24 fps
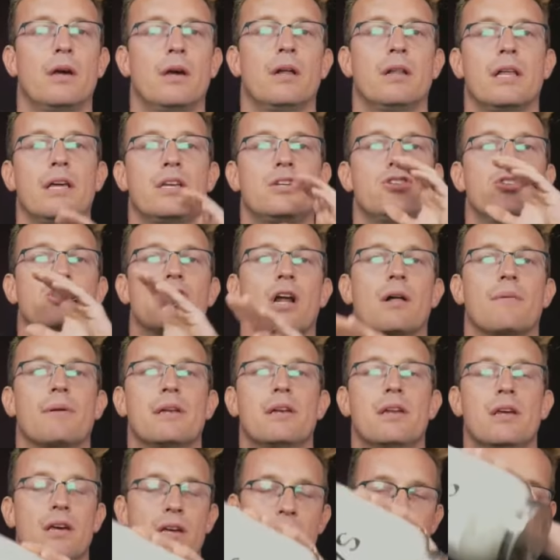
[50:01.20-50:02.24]
Ladies and
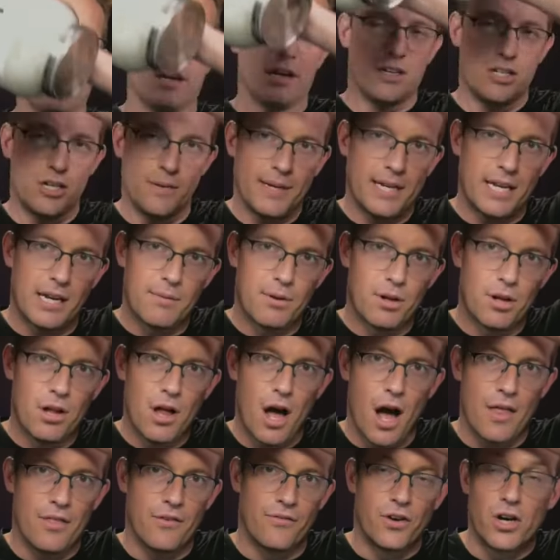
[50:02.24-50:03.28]
gentlemen, Jimmy Kimmel
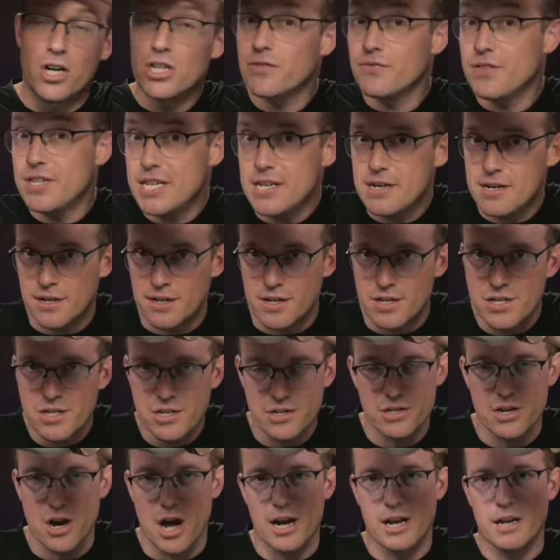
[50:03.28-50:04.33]
on the verge of tears,
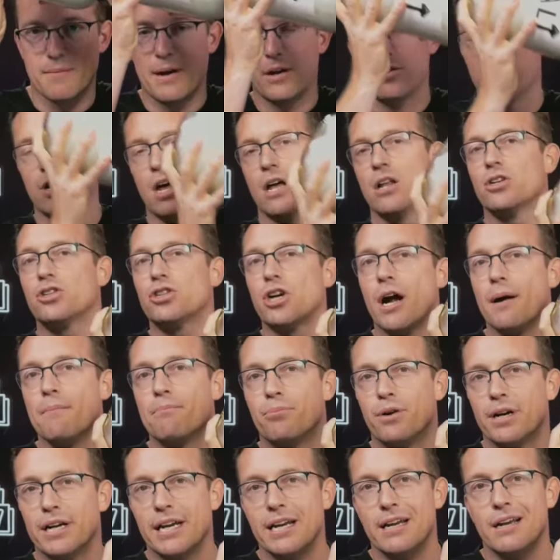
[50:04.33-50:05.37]
talking about Donald Trump
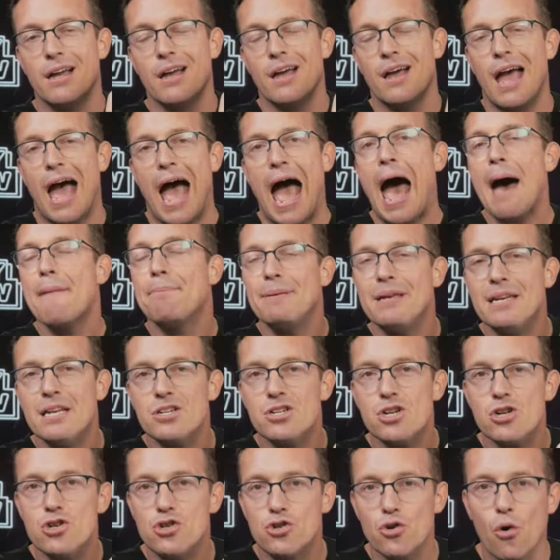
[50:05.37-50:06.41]
bringing happiness
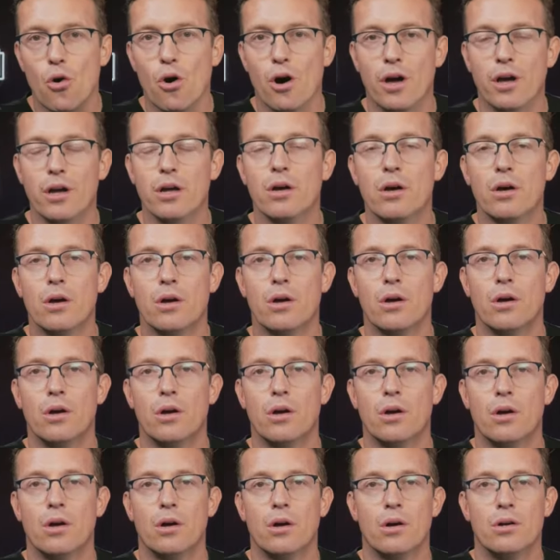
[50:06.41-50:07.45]
and joy
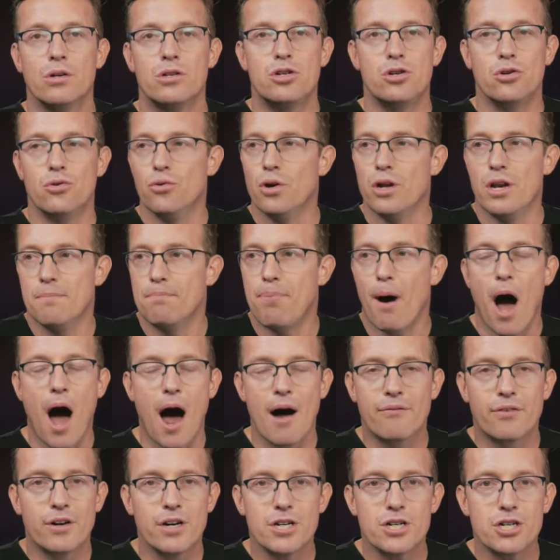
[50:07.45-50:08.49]
to an
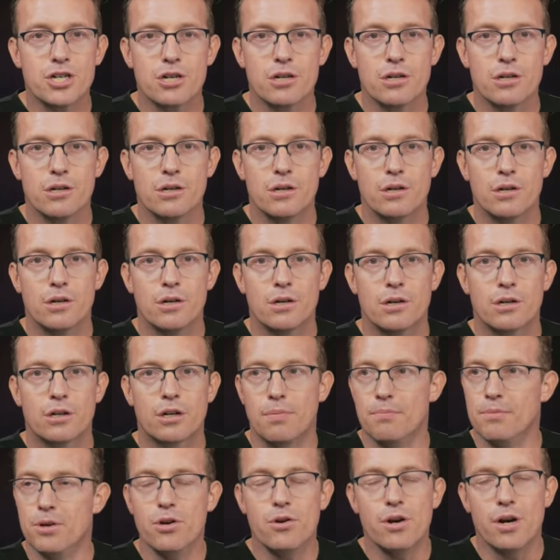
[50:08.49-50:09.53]
impoverished
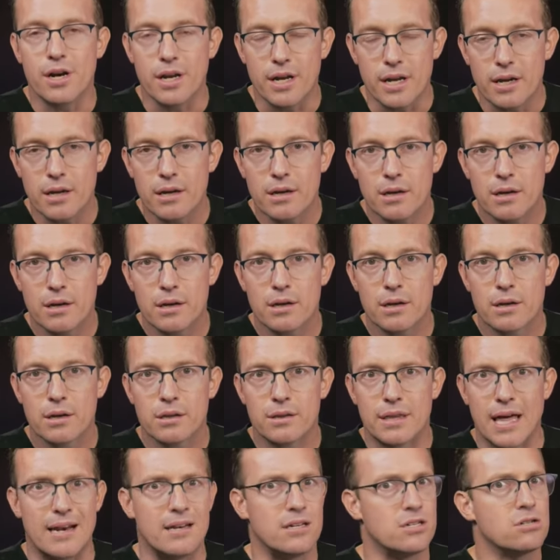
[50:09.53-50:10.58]
community
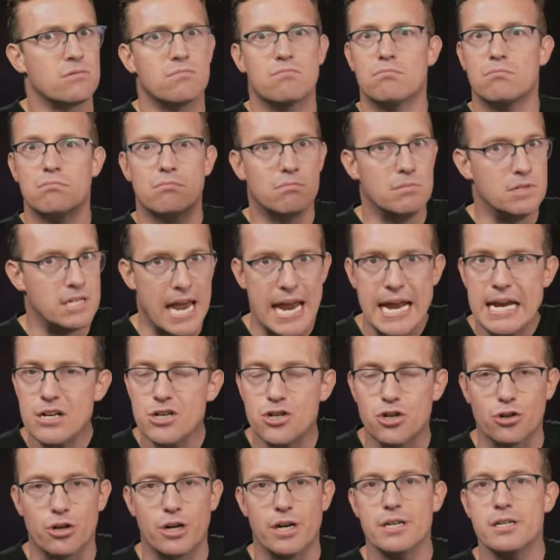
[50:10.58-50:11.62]
that is
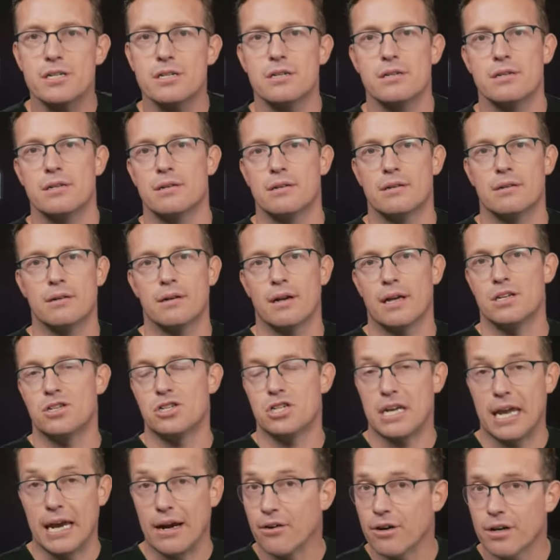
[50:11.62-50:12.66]
dangerous and
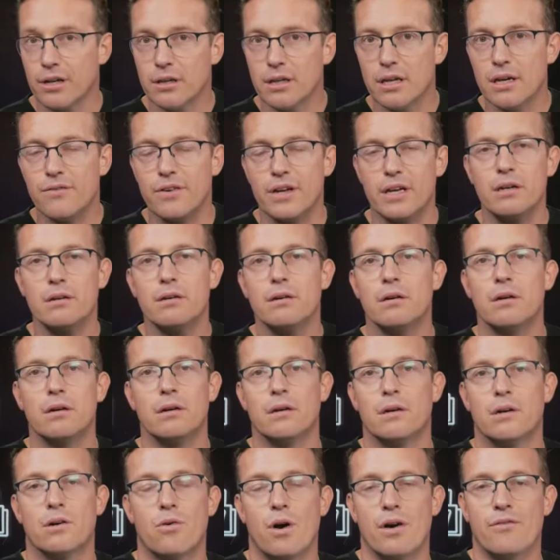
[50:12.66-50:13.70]
scary to live in.
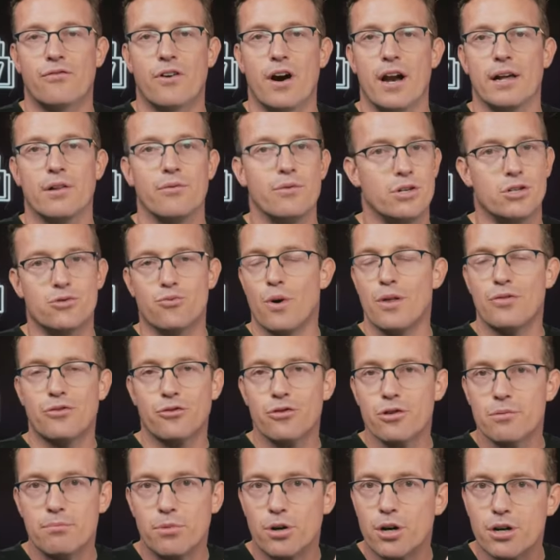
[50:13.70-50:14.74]
Quite frankly, we just went through
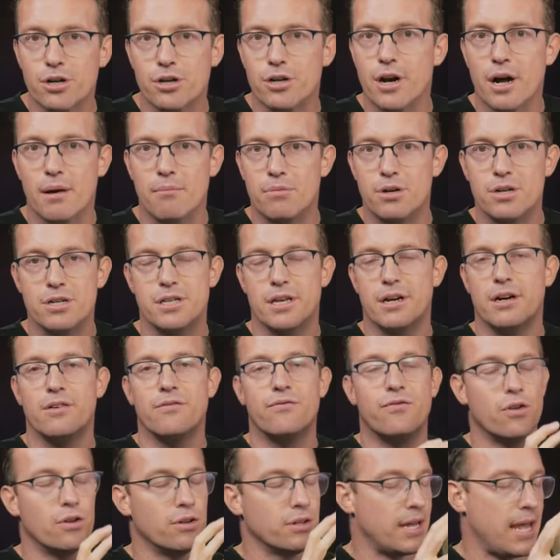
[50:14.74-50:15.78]
the murder numbers there in
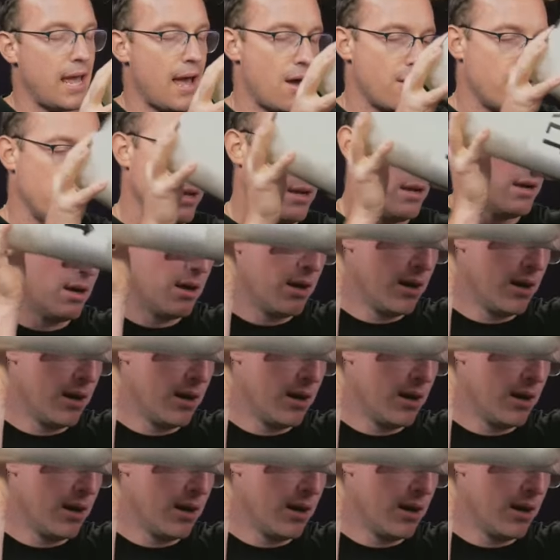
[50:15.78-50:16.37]
Fulton County.